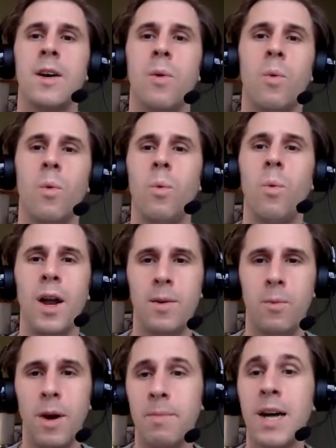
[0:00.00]
what
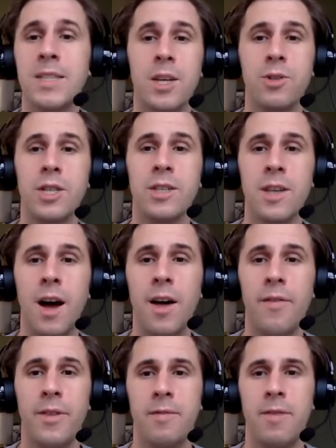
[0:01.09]
Masayoshi
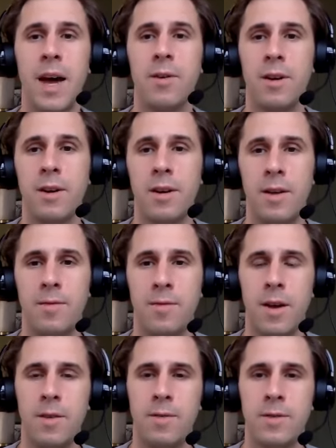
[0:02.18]
Son, the founder
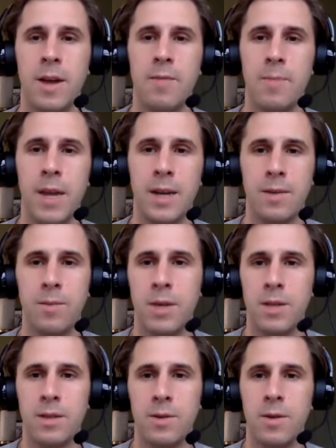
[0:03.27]
of SoftBank and one
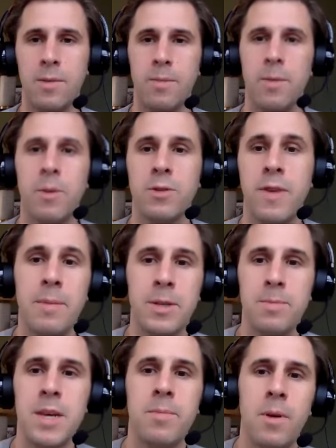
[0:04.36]
of the sort of the most famous
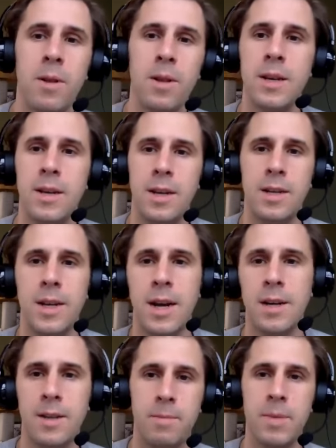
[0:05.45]
people in
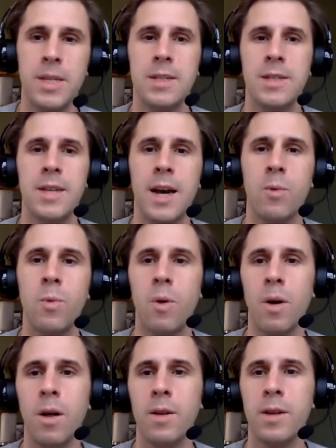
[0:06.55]
kind of the business tech
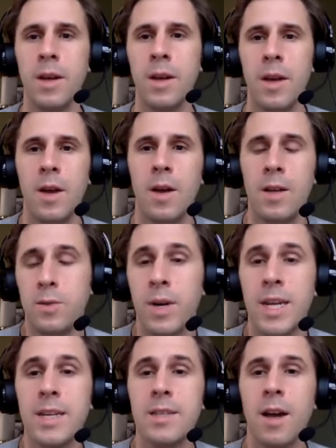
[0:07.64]
world, is what
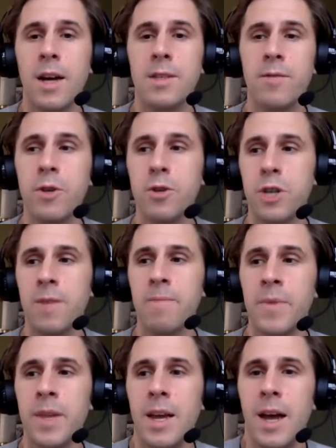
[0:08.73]
he saw as the future.
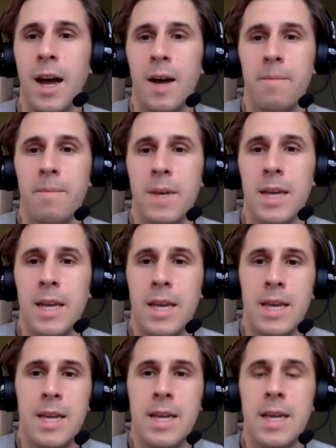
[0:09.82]

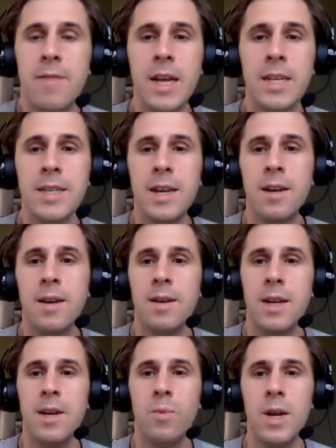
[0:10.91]
He invested in
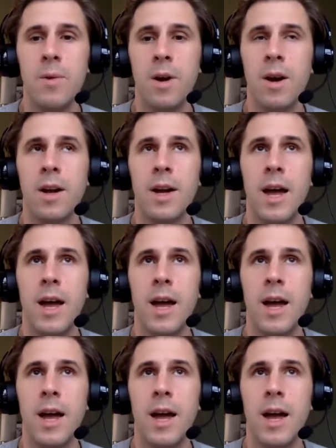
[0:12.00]
WeWork,